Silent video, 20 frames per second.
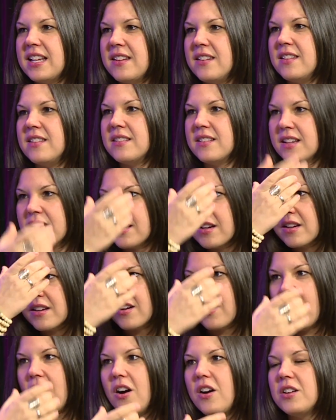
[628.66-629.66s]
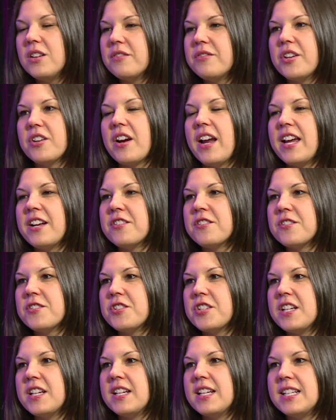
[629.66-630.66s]
in all of your
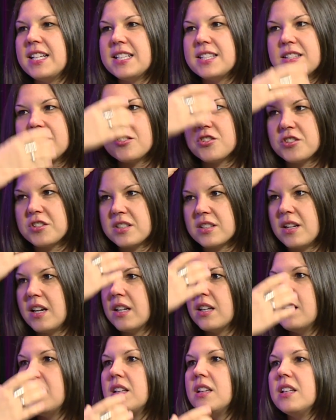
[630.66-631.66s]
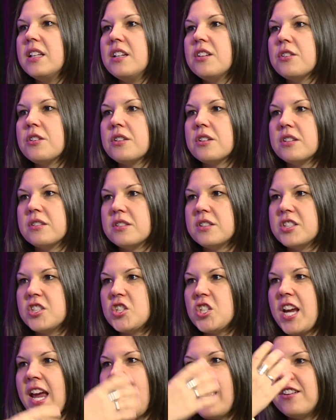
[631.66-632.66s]
energy, and it's just a clear
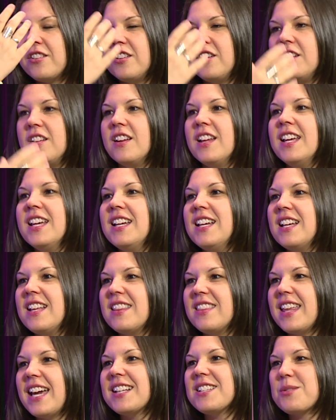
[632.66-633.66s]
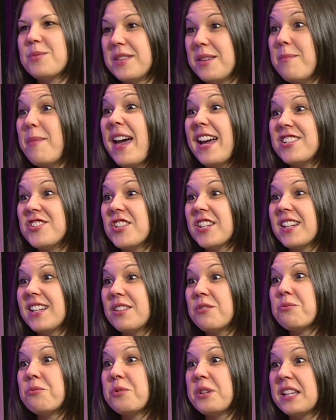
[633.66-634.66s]
channel, that's when the magic
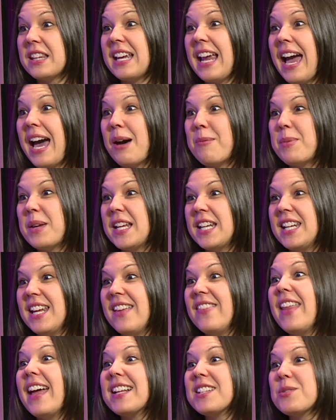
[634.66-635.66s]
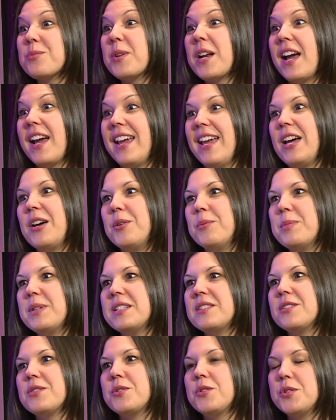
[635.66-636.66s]
can really happen. And that's what I help,
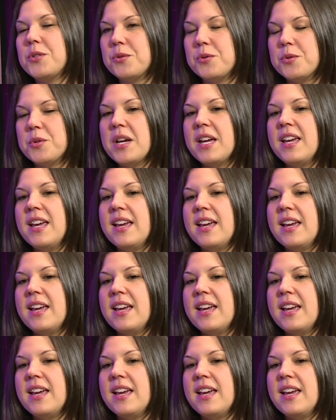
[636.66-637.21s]
is to